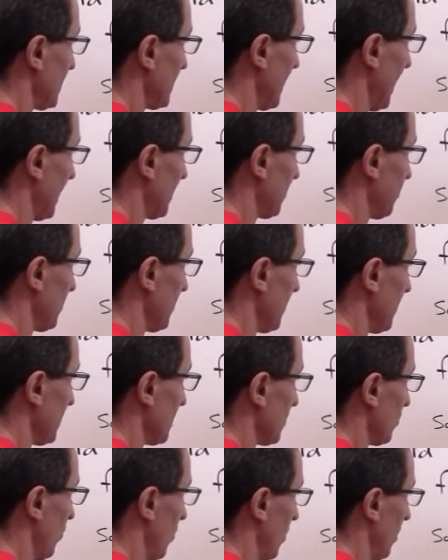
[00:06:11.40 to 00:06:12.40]
that
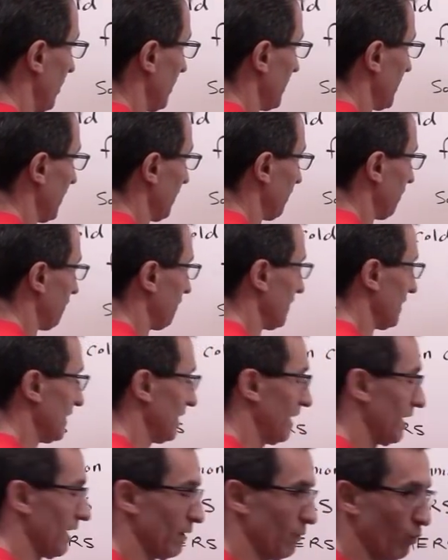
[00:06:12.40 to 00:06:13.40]
means, well, they
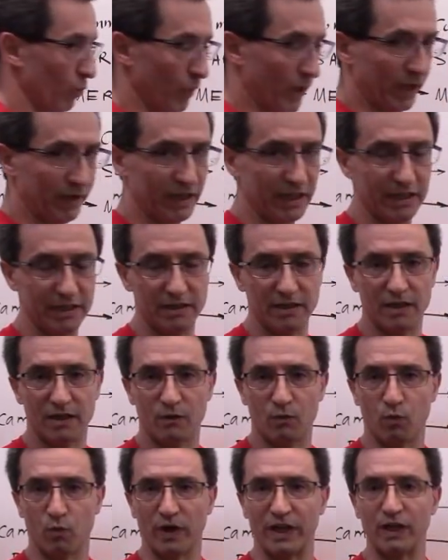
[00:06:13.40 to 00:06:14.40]
feel very,
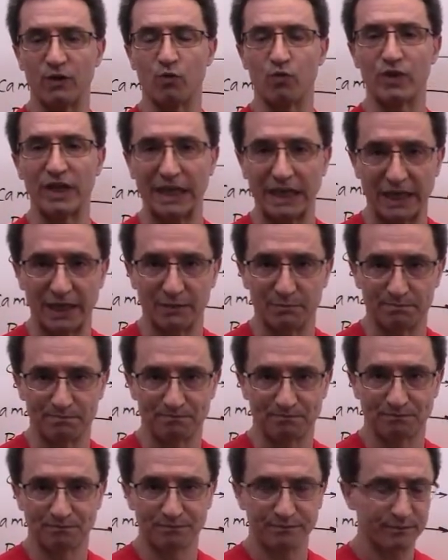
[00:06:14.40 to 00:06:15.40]
very weak.
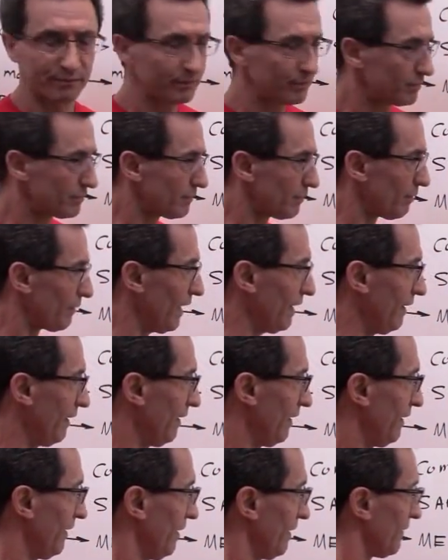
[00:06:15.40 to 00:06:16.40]

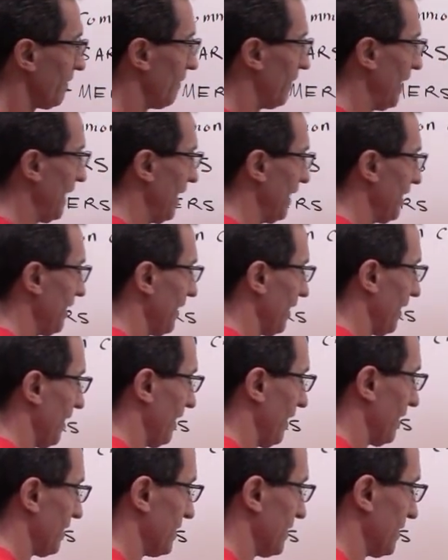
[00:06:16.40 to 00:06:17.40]
Then
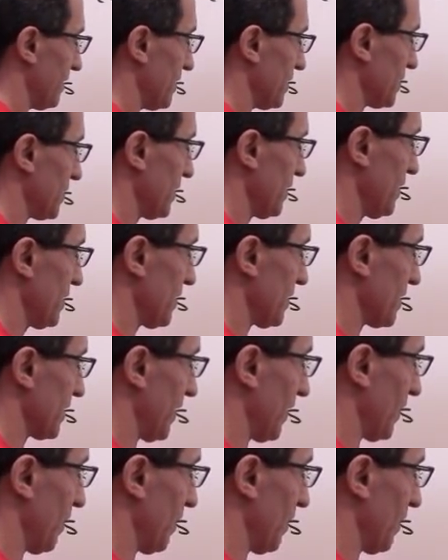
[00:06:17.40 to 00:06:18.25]
the disease is gonna